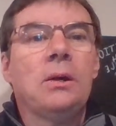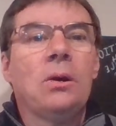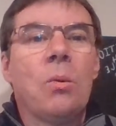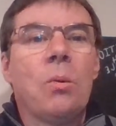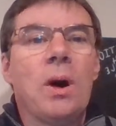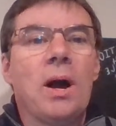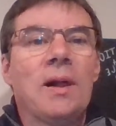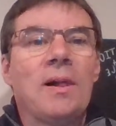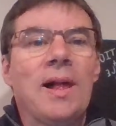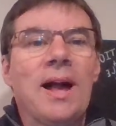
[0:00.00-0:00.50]

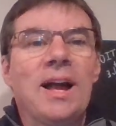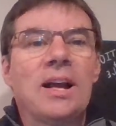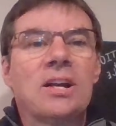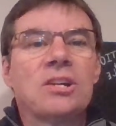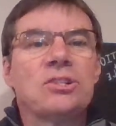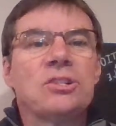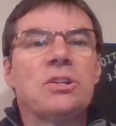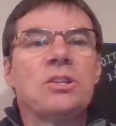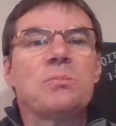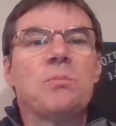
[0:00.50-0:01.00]
while
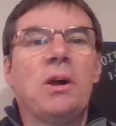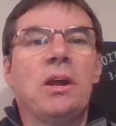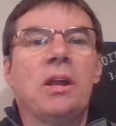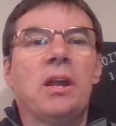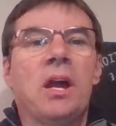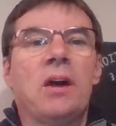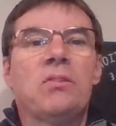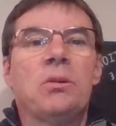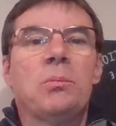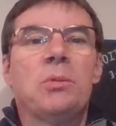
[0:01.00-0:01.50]
actions by
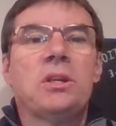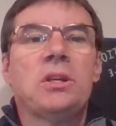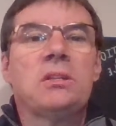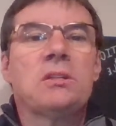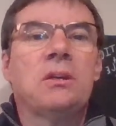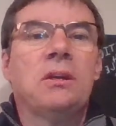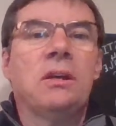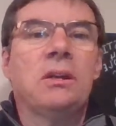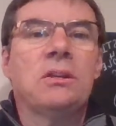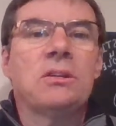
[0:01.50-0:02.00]

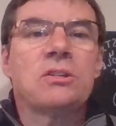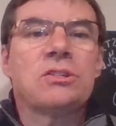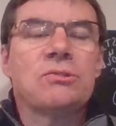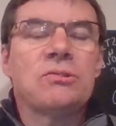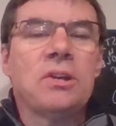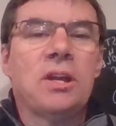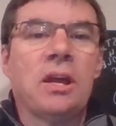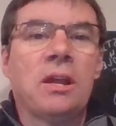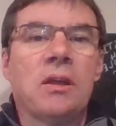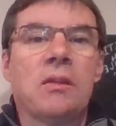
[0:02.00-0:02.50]
government,
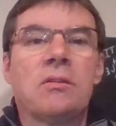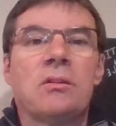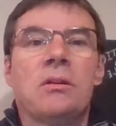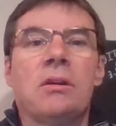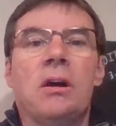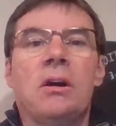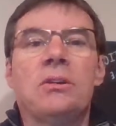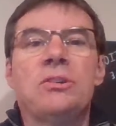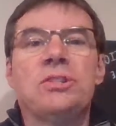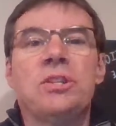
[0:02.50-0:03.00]
industry, and other
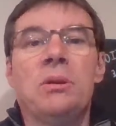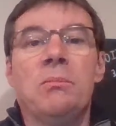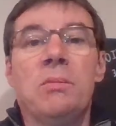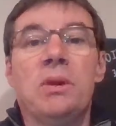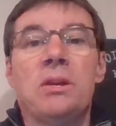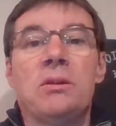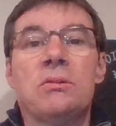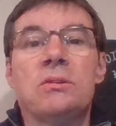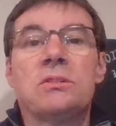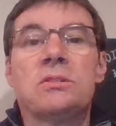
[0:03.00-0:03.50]
large
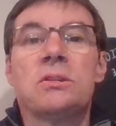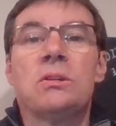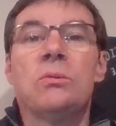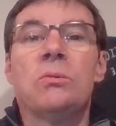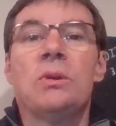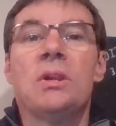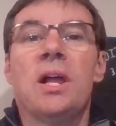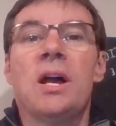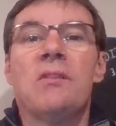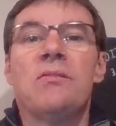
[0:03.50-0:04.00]
emitters
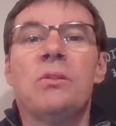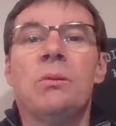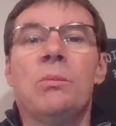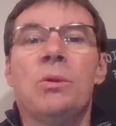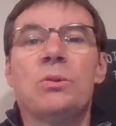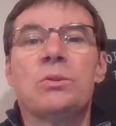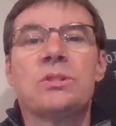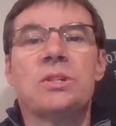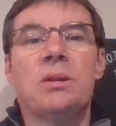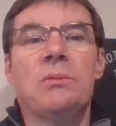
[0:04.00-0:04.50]
will have the
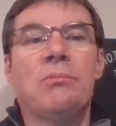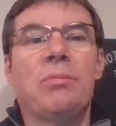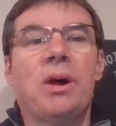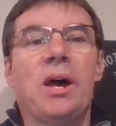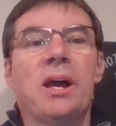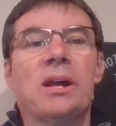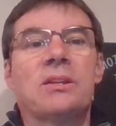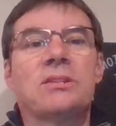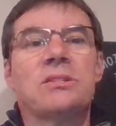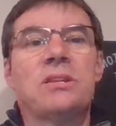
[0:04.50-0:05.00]
most
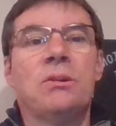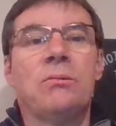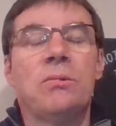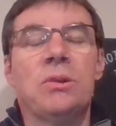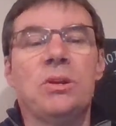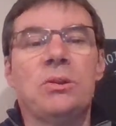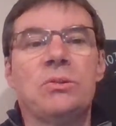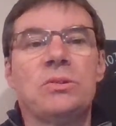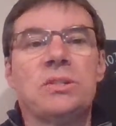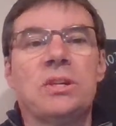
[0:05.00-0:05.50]
impacts in
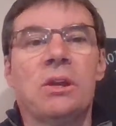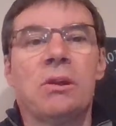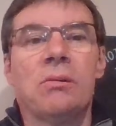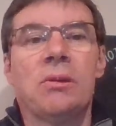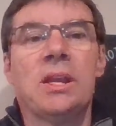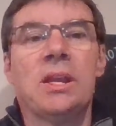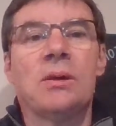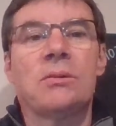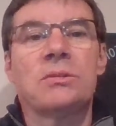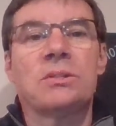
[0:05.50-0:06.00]
reducing
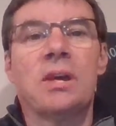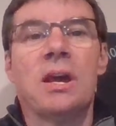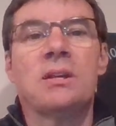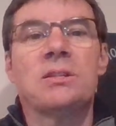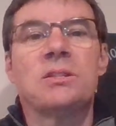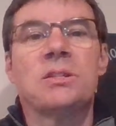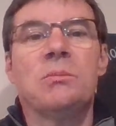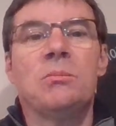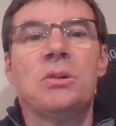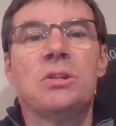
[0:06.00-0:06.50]
greenhouse
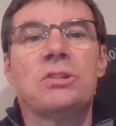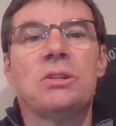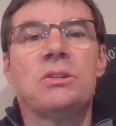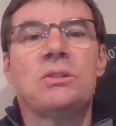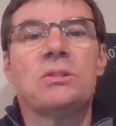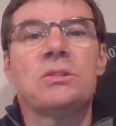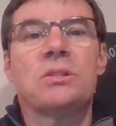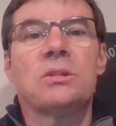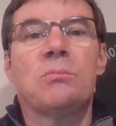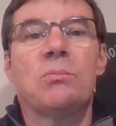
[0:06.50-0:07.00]
gas
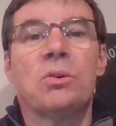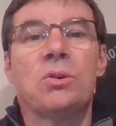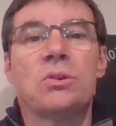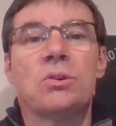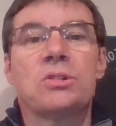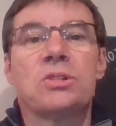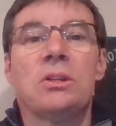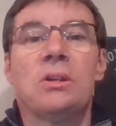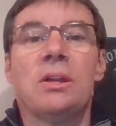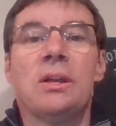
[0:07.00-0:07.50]
emissions,
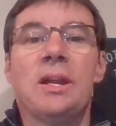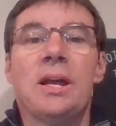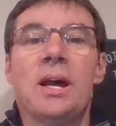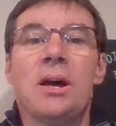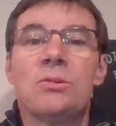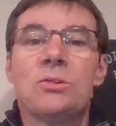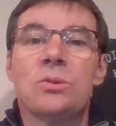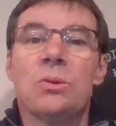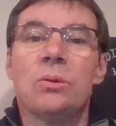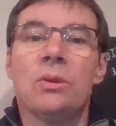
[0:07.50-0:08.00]
personal and
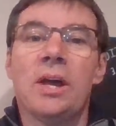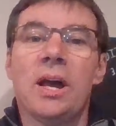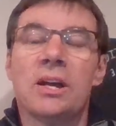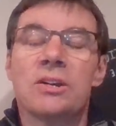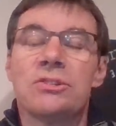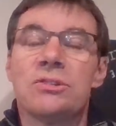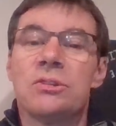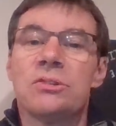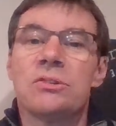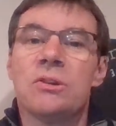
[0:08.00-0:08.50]
household actions